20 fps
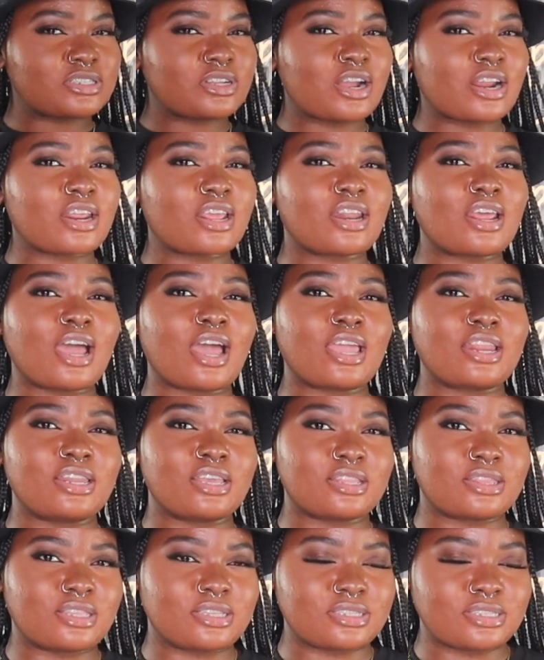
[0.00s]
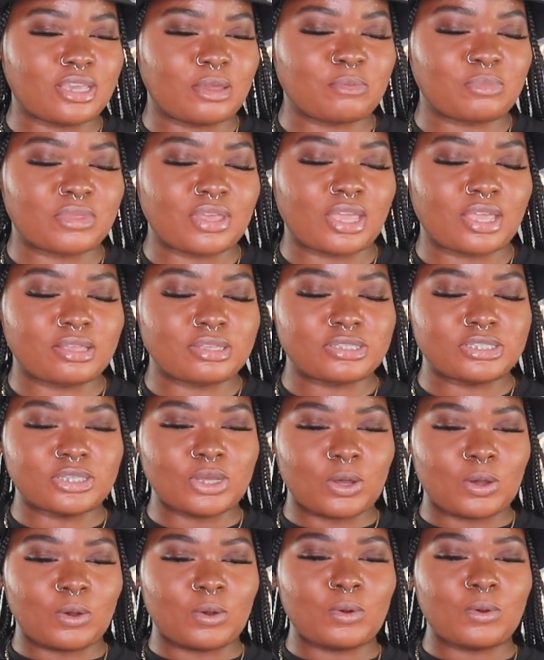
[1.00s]
started I did the same thing.
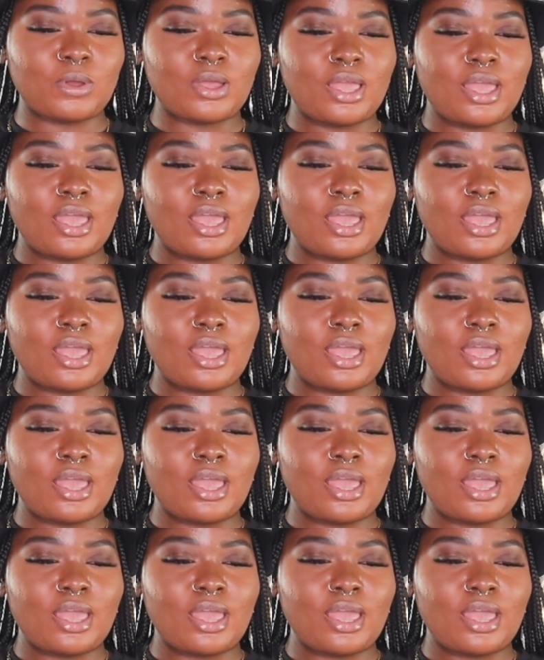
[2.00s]
So